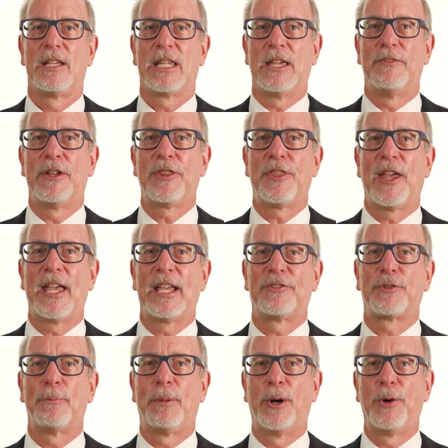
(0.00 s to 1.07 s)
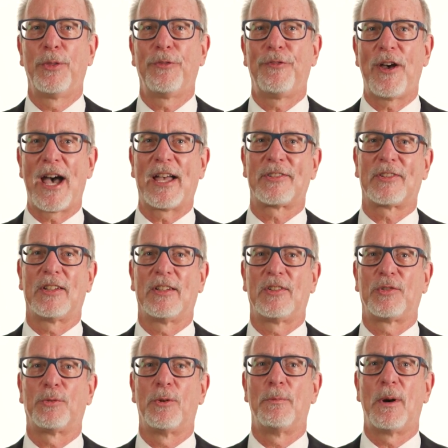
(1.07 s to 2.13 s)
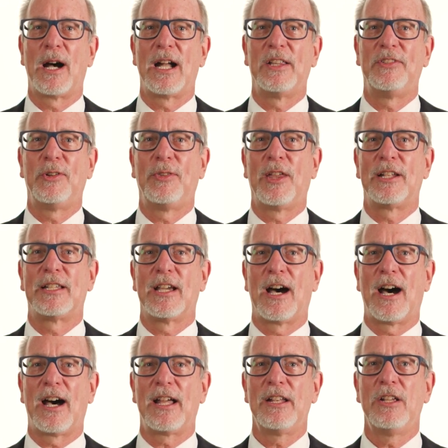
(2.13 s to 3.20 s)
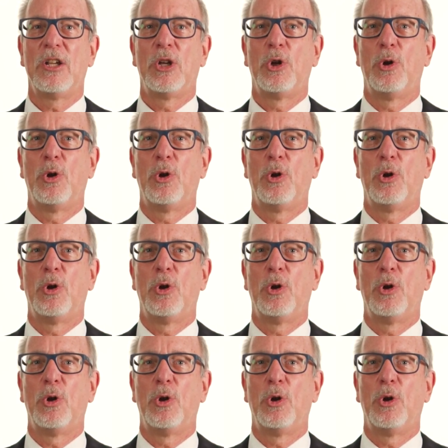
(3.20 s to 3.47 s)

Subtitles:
Giving thanks for both facets reminds you that God,